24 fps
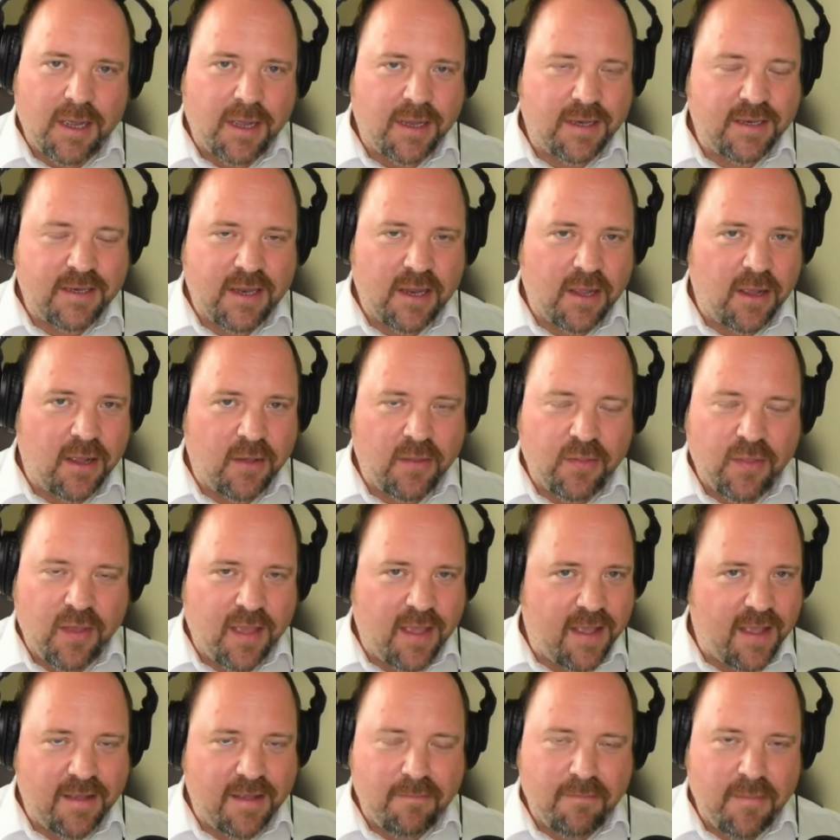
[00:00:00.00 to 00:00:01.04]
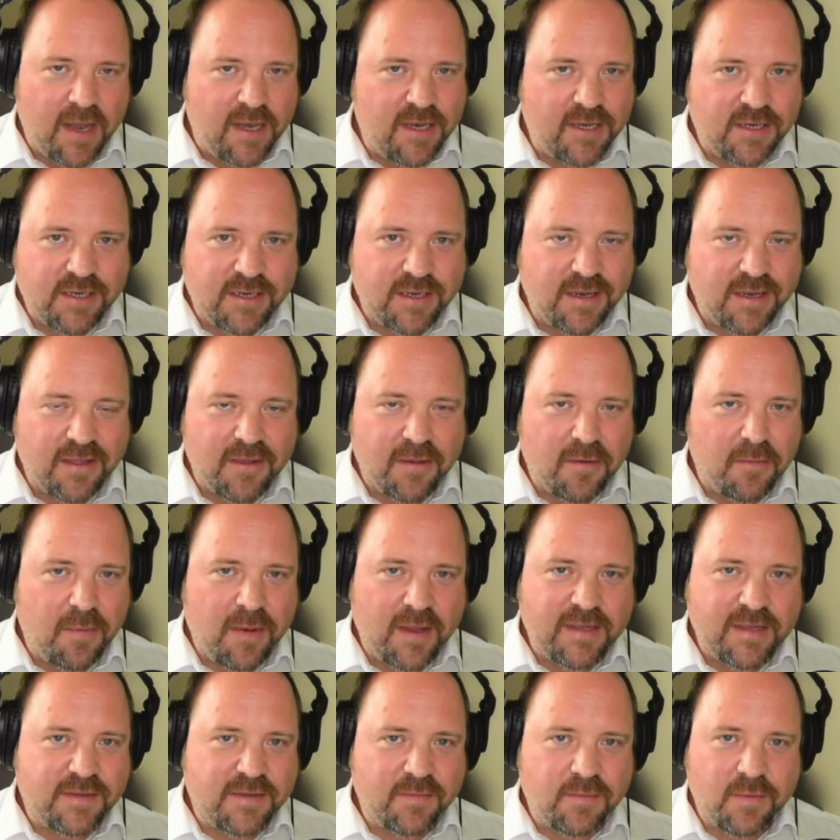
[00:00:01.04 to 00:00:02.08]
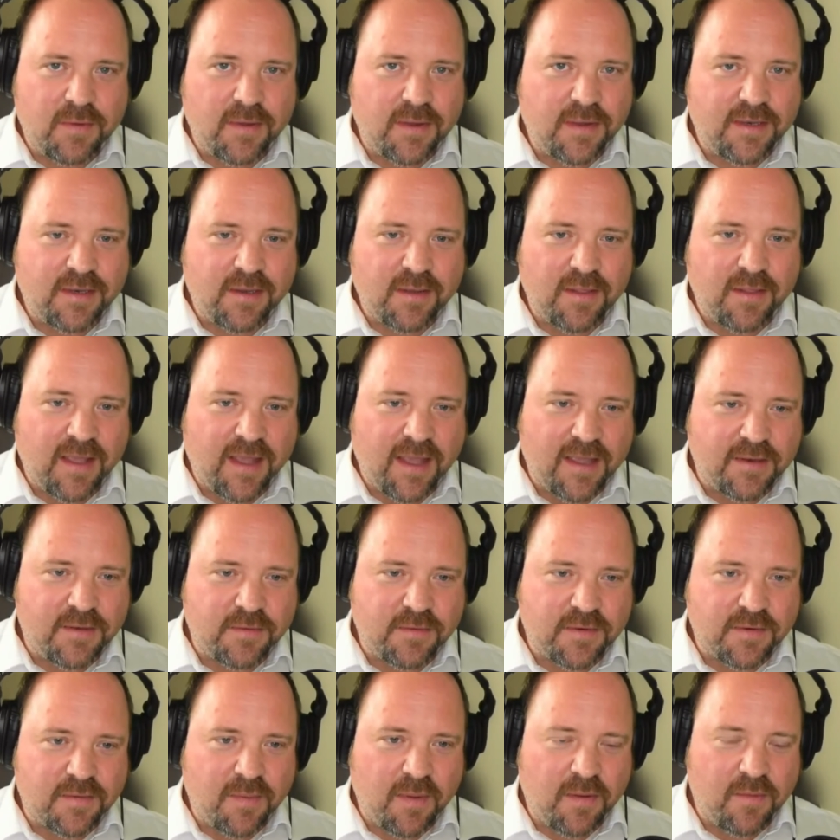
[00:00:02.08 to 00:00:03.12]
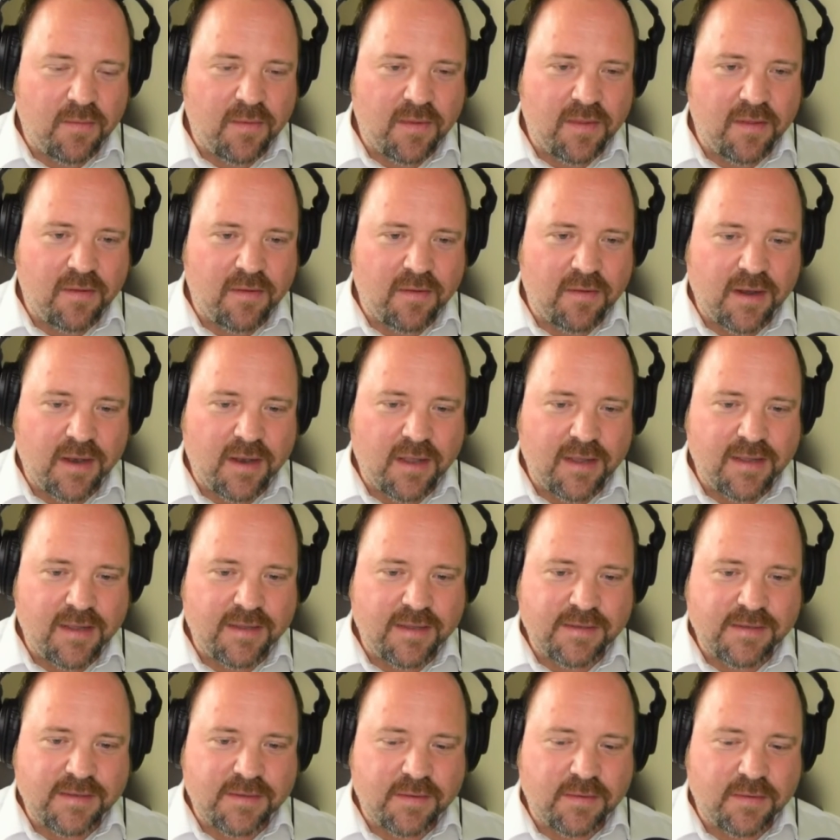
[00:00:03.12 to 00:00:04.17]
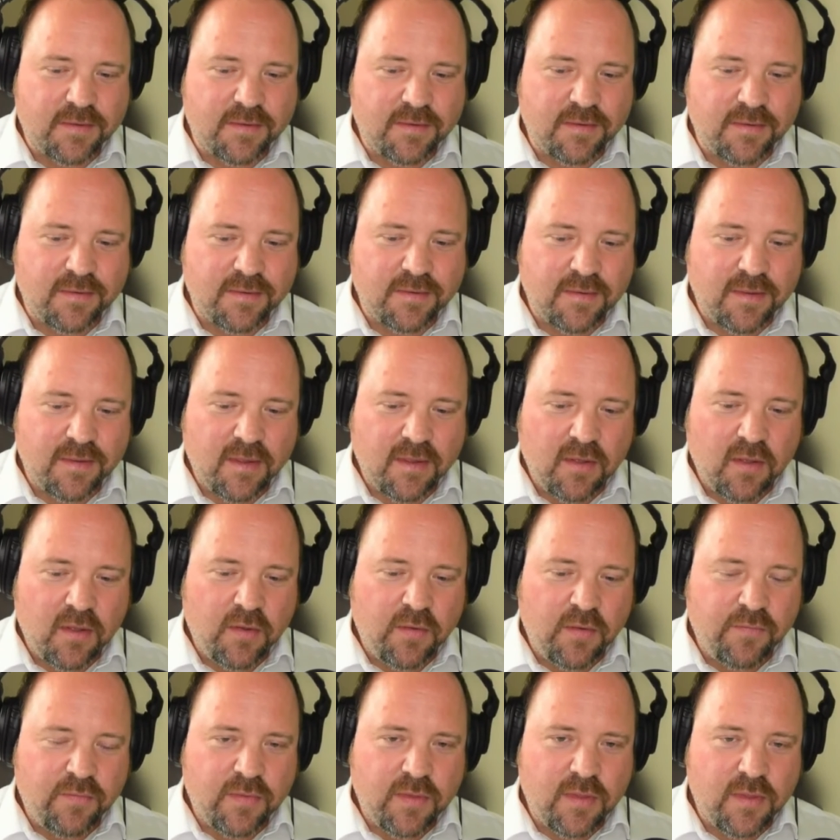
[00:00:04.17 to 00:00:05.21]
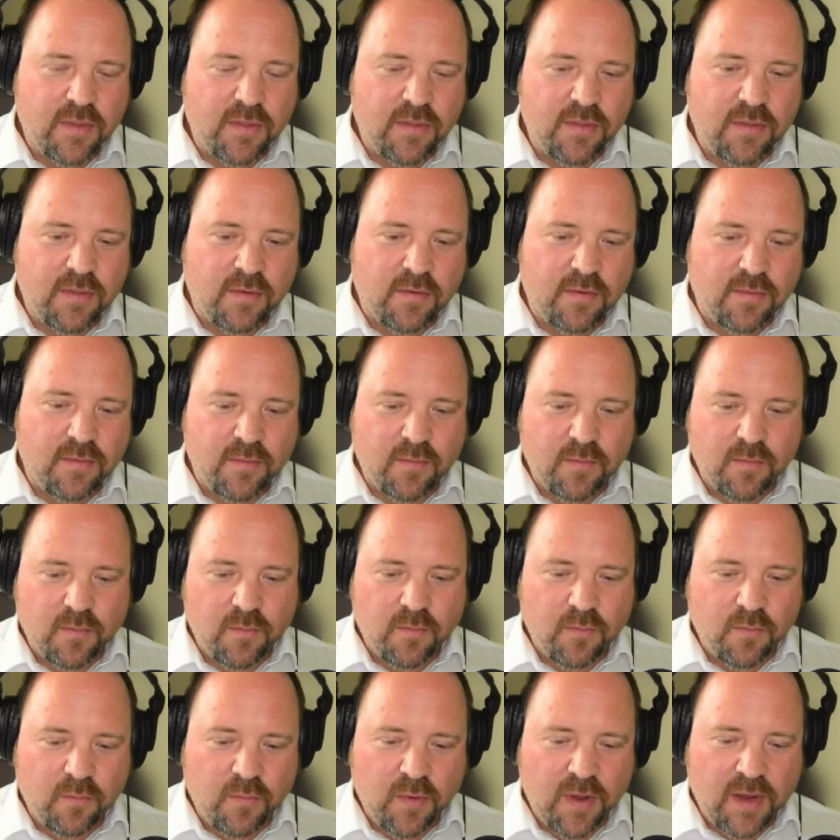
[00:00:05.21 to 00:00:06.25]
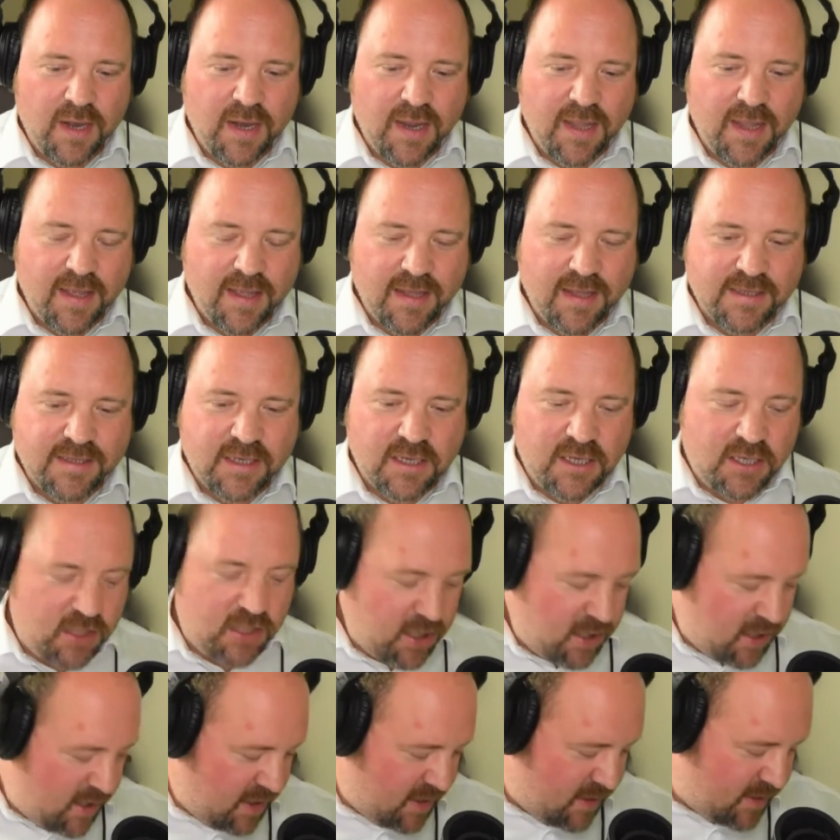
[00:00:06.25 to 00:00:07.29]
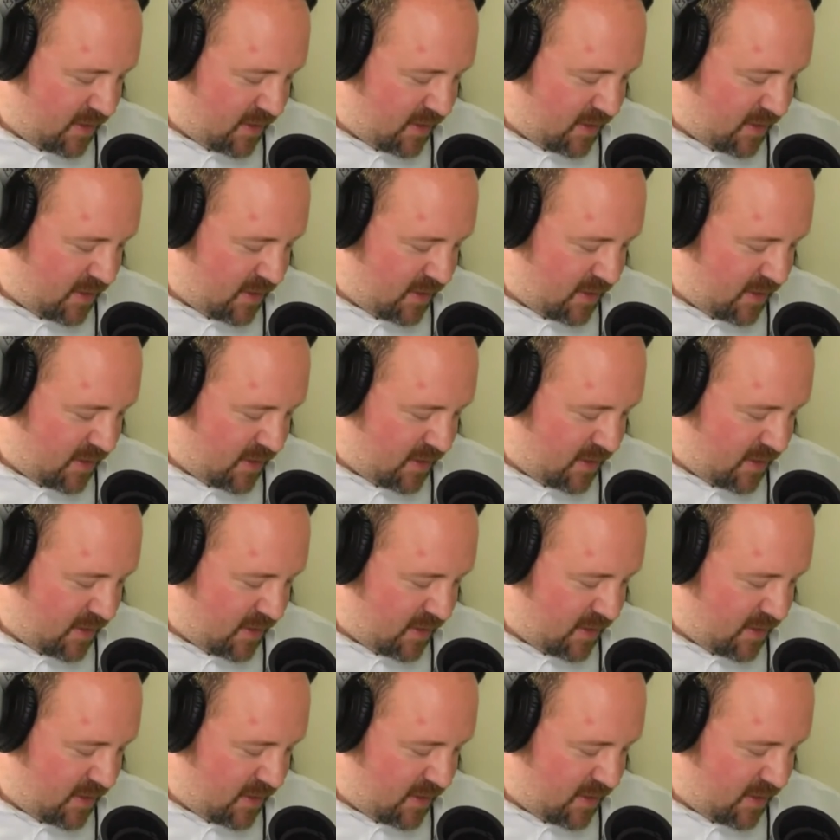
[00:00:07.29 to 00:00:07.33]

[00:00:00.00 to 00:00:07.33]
are they mentioned at your place of work? Do they get talked about with your clients, or not really? SDGs?